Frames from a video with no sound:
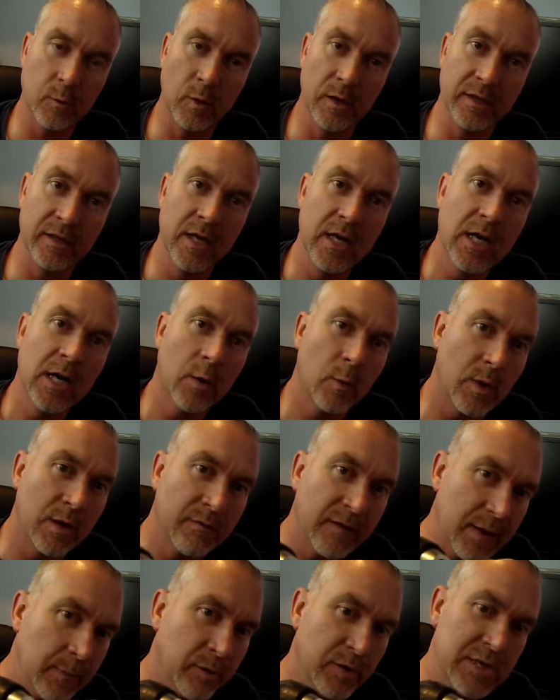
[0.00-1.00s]
one, where
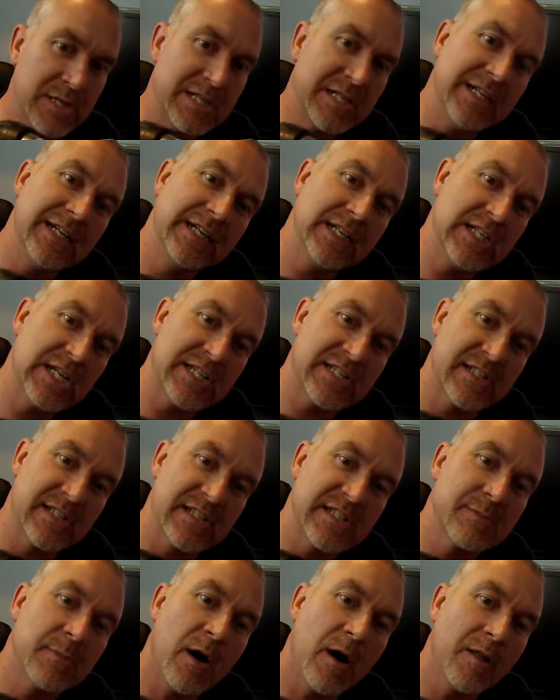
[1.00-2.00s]
if I push in just a
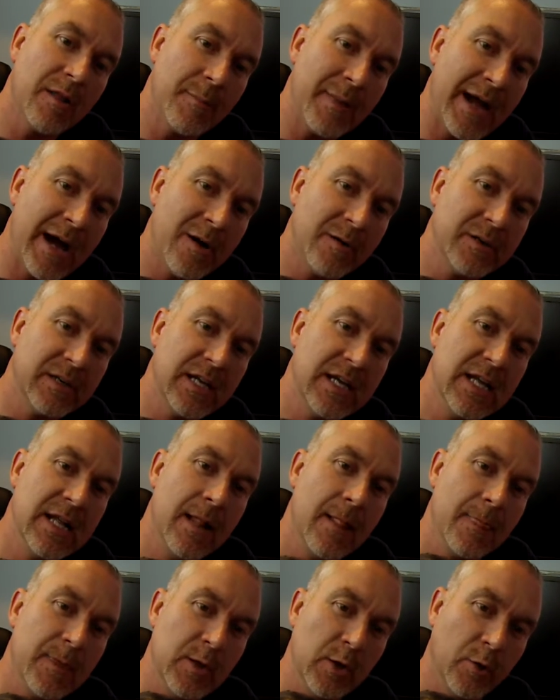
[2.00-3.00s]
small amount,
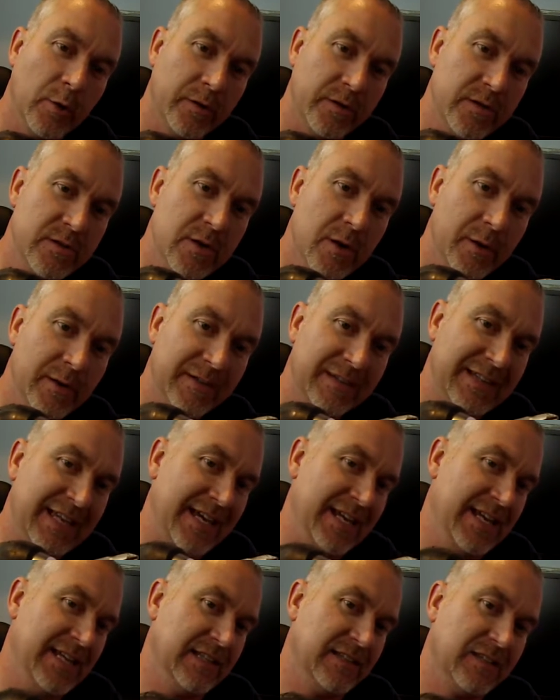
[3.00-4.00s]
you'll notice
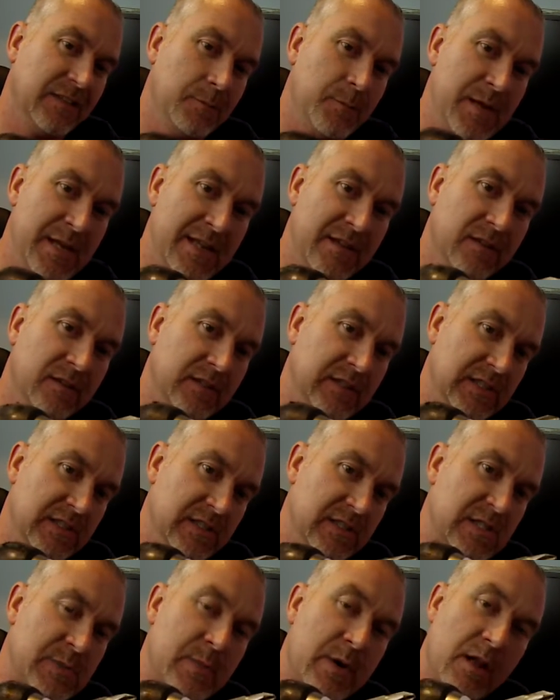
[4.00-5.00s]
that it spins
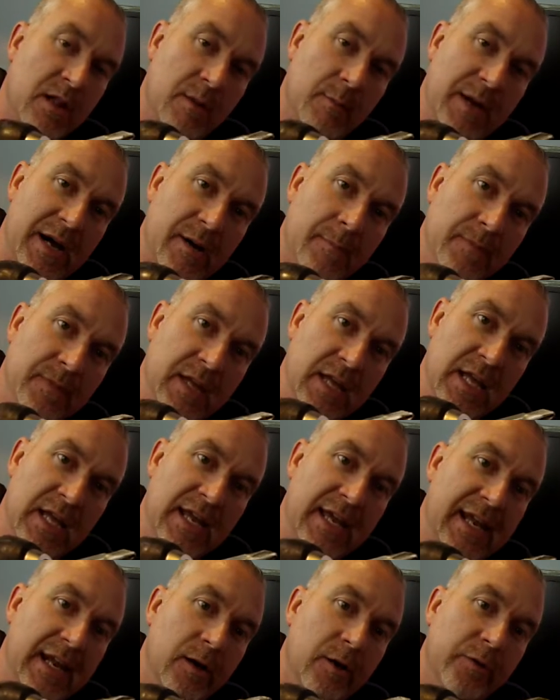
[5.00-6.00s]
just a small amount,
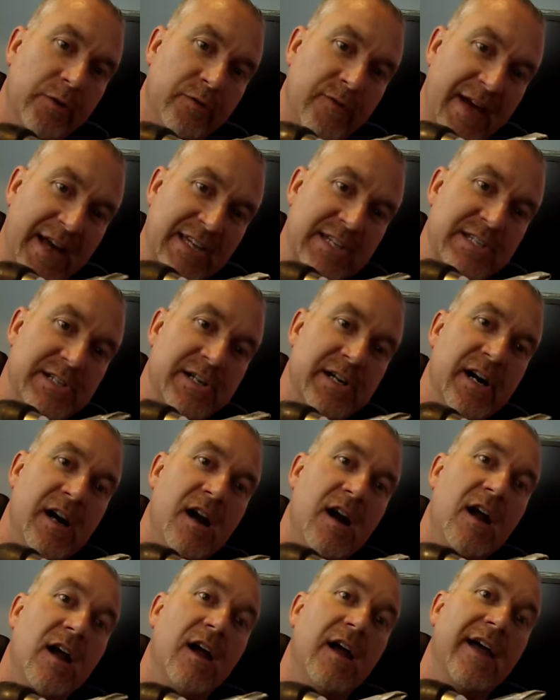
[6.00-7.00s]
and it goes
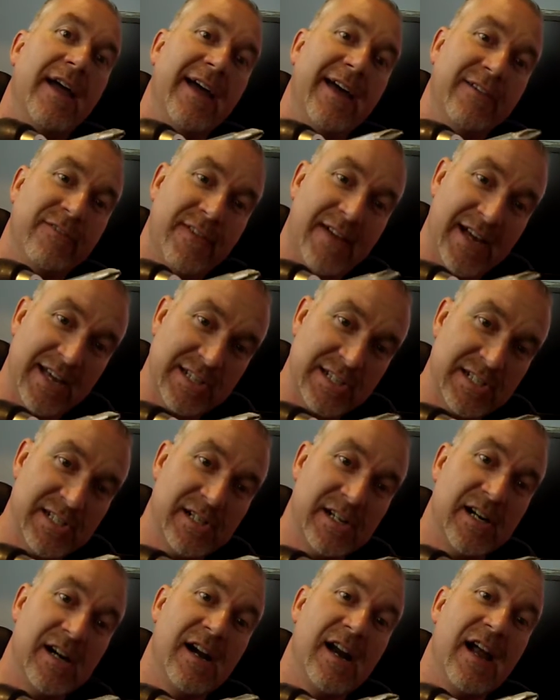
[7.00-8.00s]
faster and
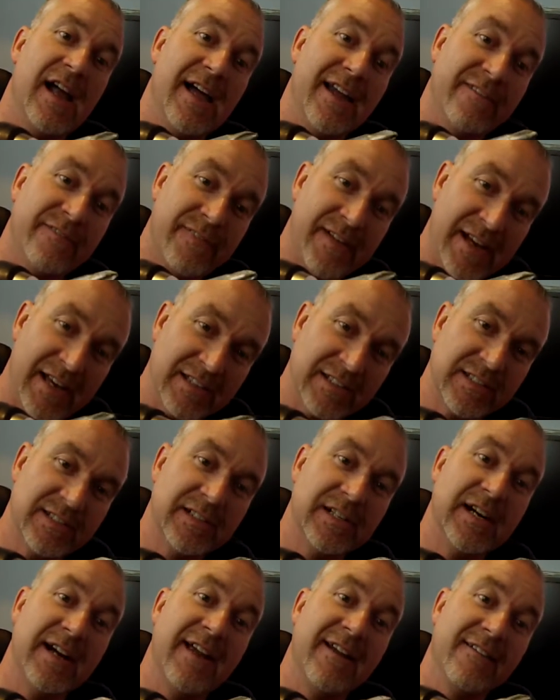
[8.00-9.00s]
faster and
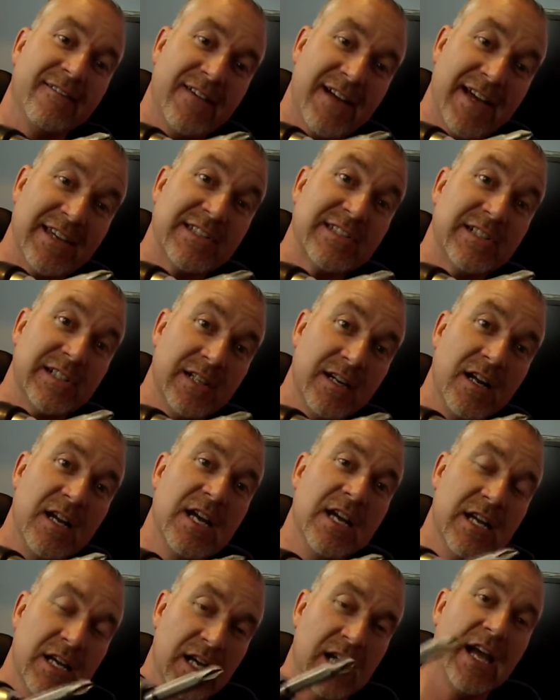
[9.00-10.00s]
faster and
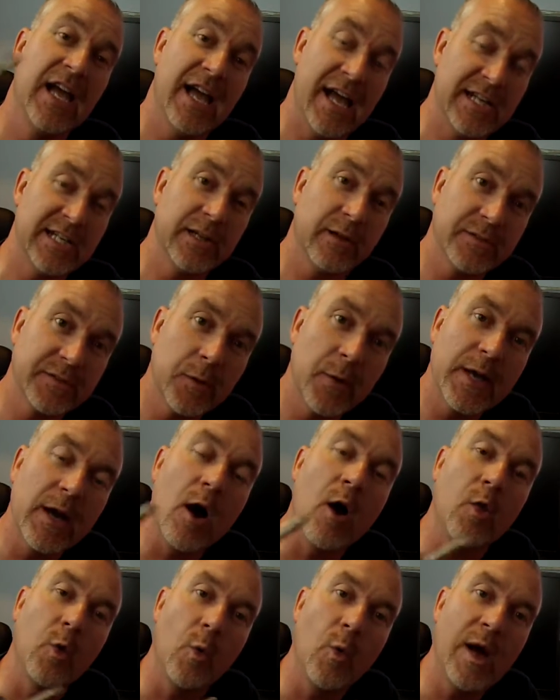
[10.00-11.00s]
faster until it's going
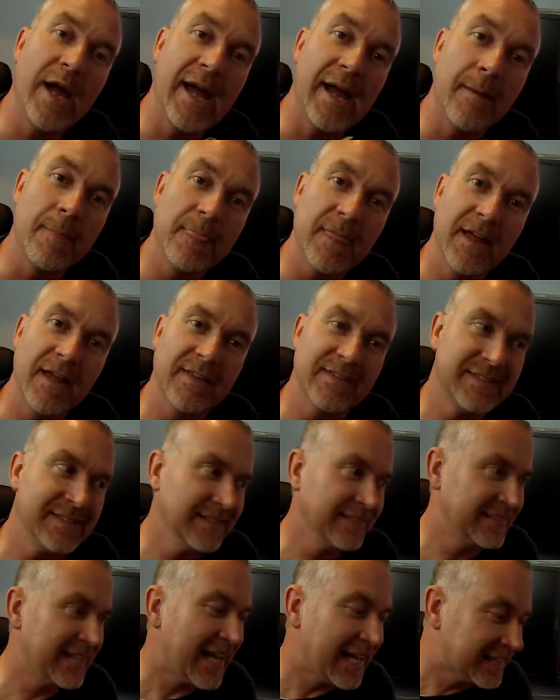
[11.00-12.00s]
all the way. It's the
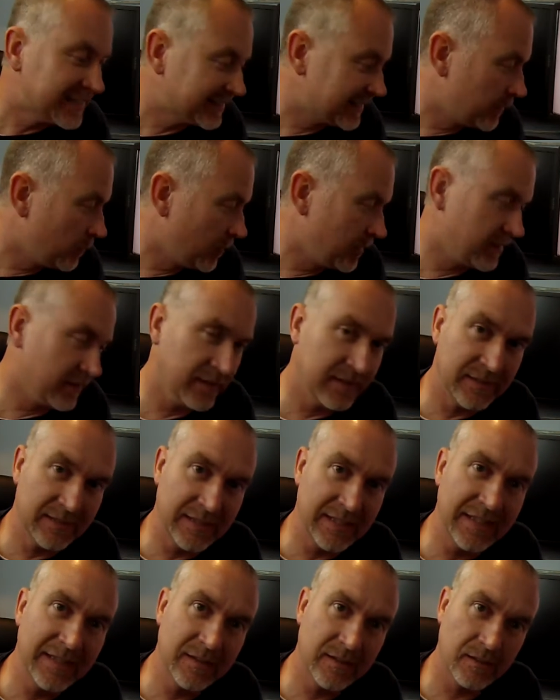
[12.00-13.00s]
exact same way that these
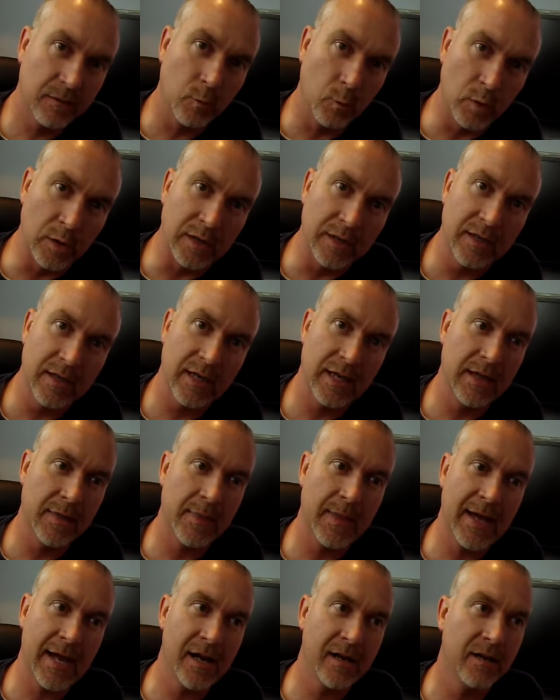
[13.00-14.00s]
keys work, in
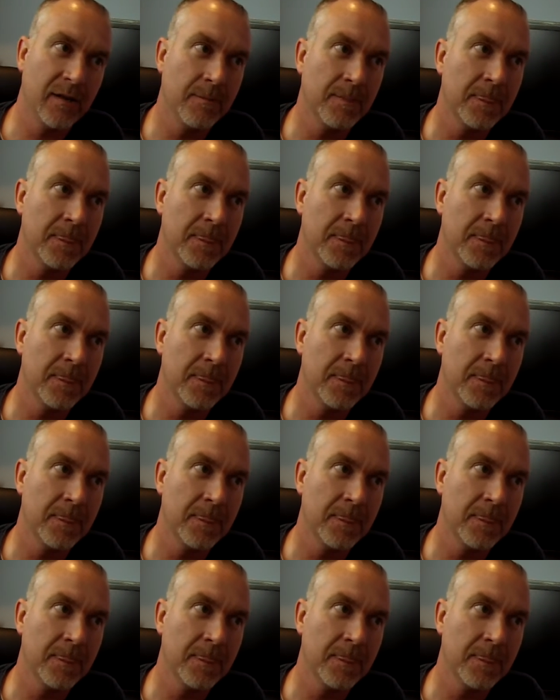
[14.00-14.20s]
that